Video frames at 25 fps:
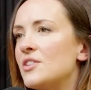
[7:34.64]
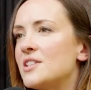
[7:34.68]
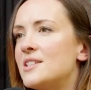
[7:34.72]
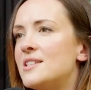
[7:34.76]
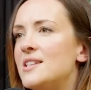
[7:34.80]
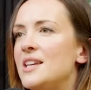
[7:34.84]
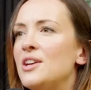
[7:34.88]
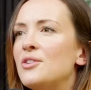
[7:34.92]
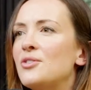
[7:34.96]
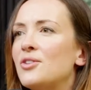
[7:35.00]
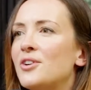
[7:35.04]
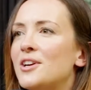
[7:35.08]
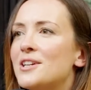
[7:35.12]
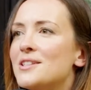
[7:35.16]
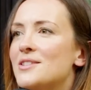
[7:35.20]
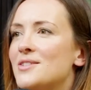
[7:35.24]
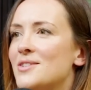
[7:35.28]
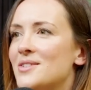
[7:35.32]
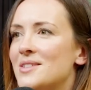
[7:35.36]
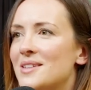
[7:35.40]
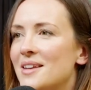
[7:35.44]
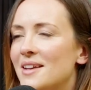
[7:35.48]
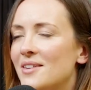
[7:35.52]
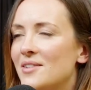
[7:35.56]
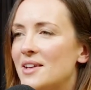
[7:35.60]
secrets or
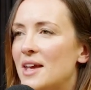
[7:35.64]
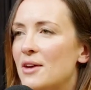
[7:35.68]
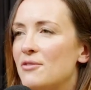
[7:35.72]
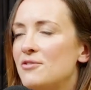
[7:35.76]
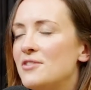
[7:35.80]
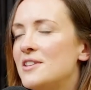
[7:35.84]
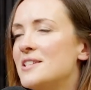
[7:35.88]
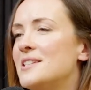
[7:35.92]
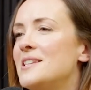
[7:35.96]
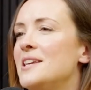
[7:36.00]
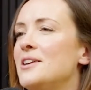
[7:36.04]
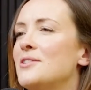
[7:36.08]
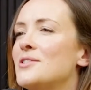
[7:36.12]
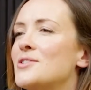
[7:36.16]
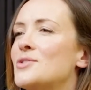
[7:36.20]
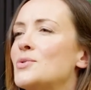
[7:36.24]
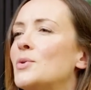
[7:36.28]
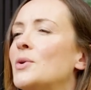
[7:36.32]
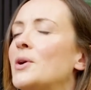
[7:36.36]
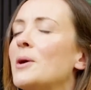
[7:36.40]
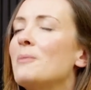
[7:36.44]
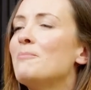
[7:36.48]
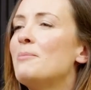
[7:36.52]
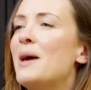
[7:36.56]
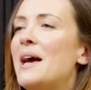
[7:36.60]
something, or give the secrets to a
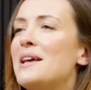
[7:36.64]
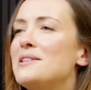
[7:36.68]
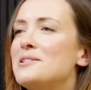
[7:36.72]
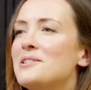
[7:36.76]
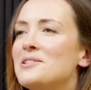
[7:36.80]
competitor.